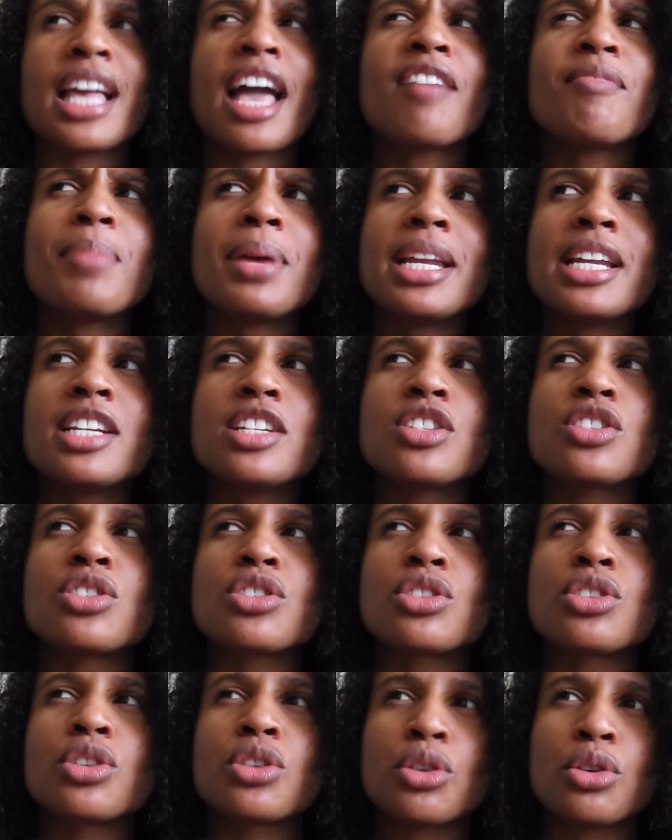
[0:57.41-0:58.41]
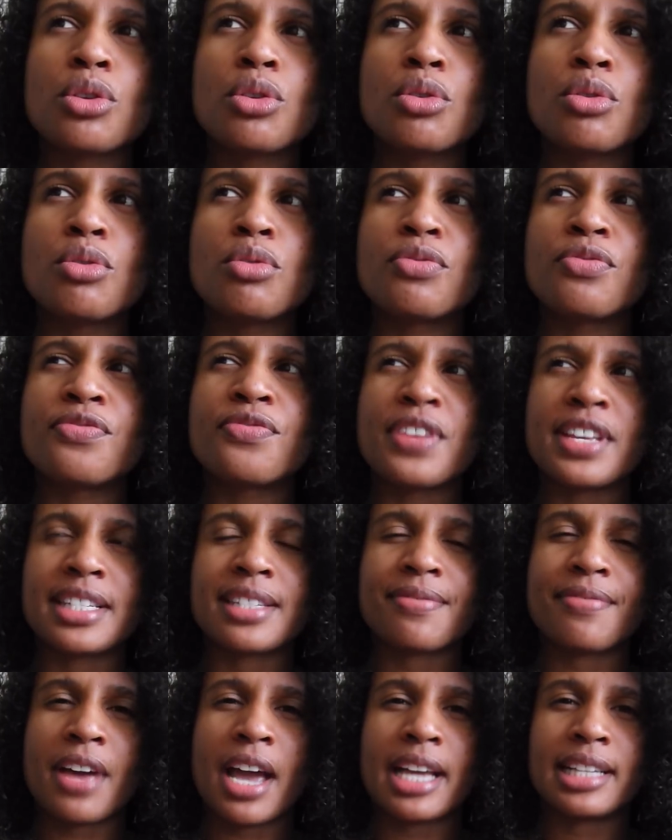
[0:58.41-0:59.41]
I've been in 2 fist
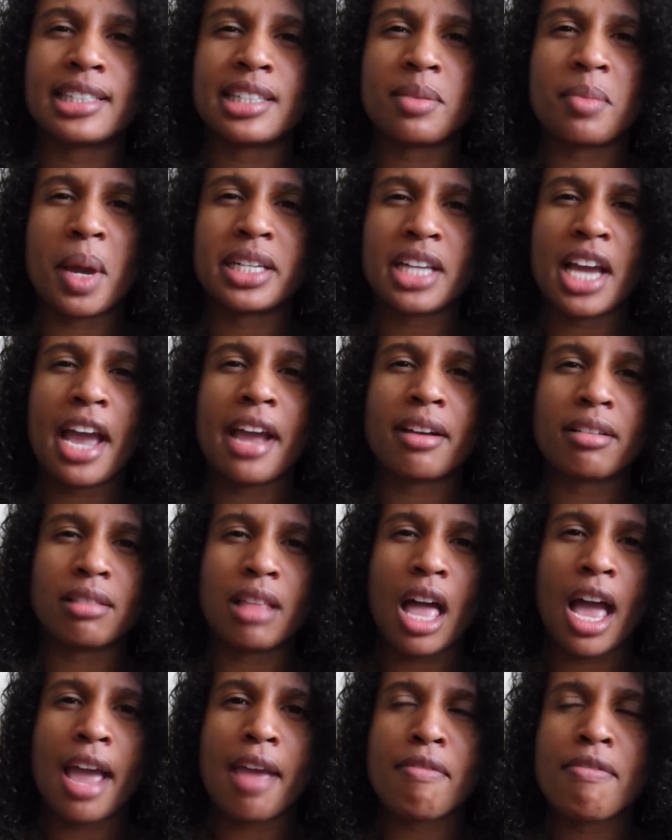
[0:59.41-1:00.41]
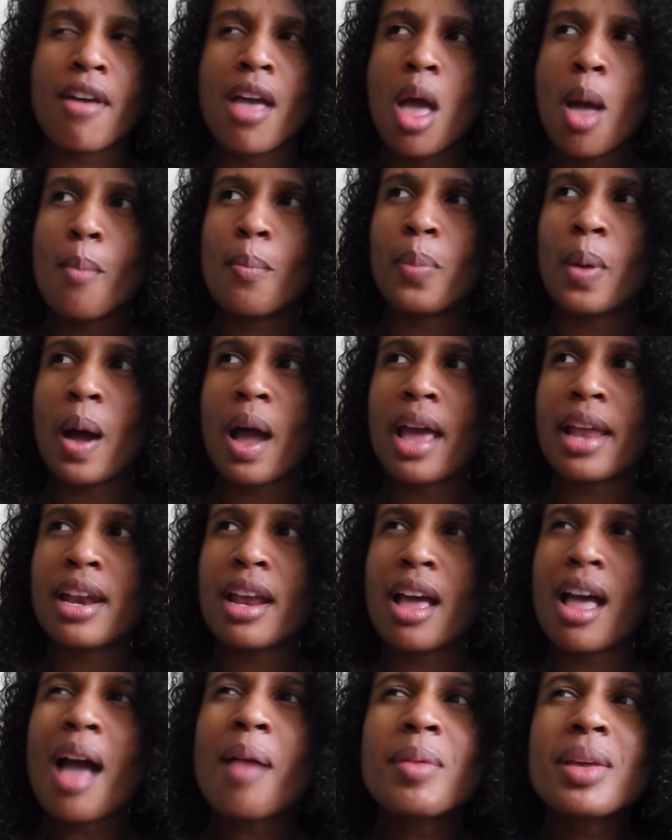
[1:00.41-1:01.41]
fights in my entire life, but
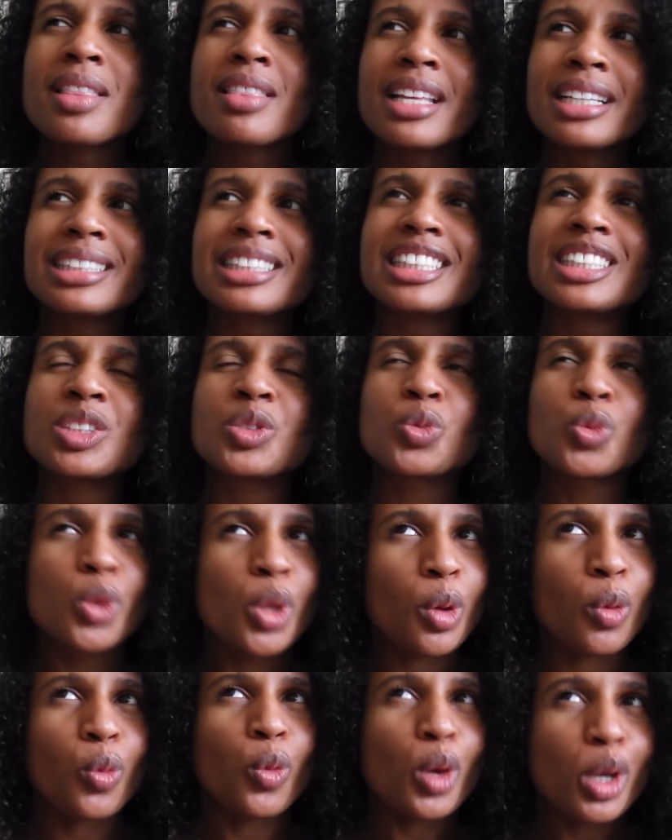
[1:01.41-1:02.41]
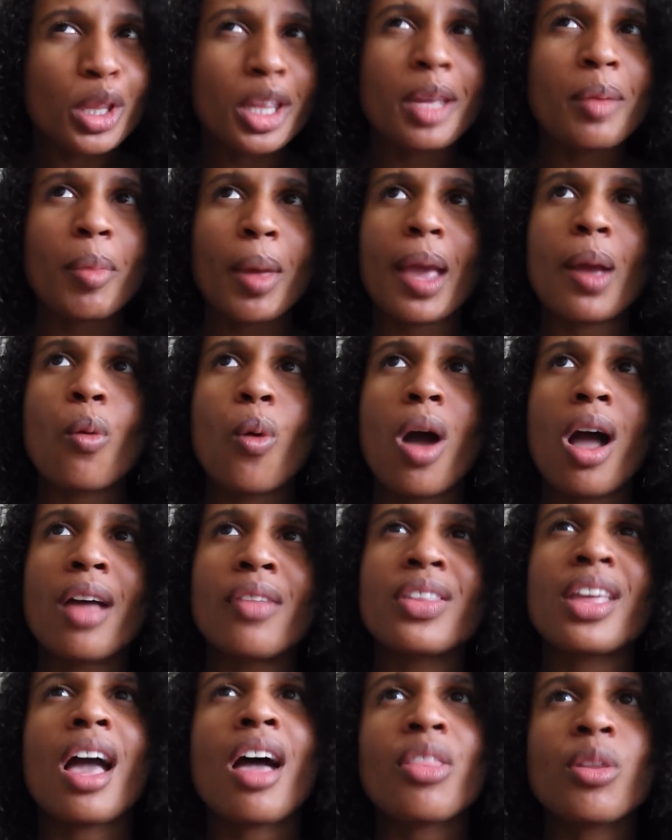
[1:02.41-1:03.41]
I mean, this is the really big
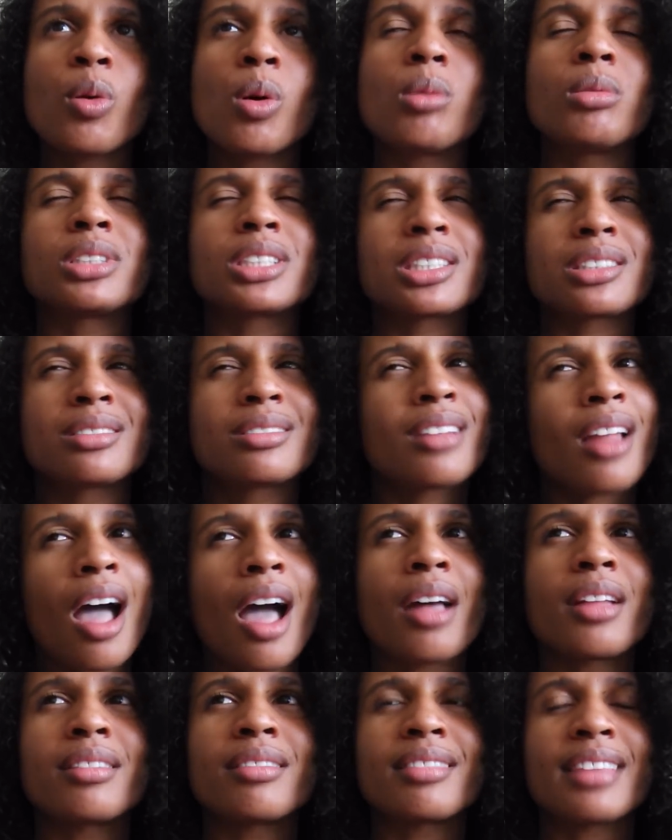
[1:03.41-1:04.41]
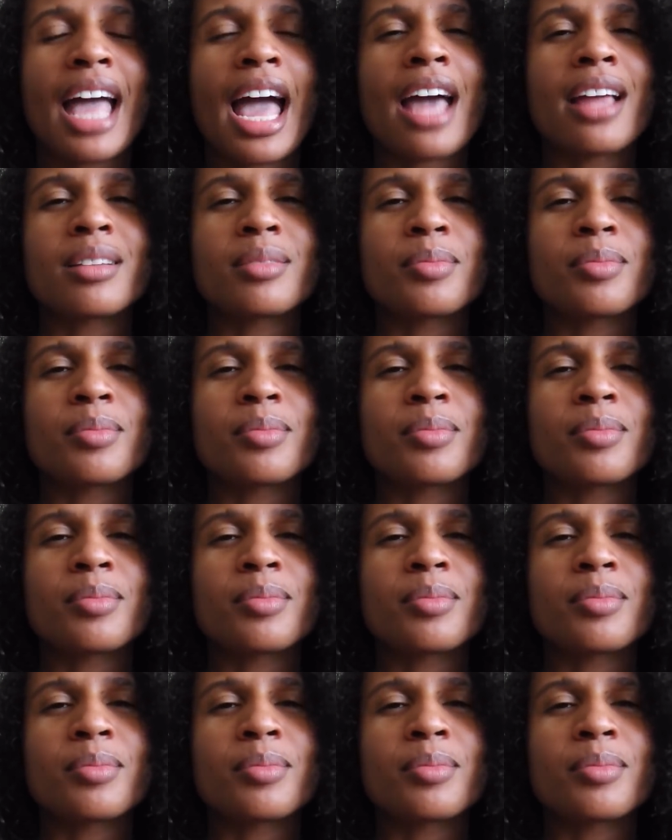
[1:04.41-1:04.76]
one. The other one was not that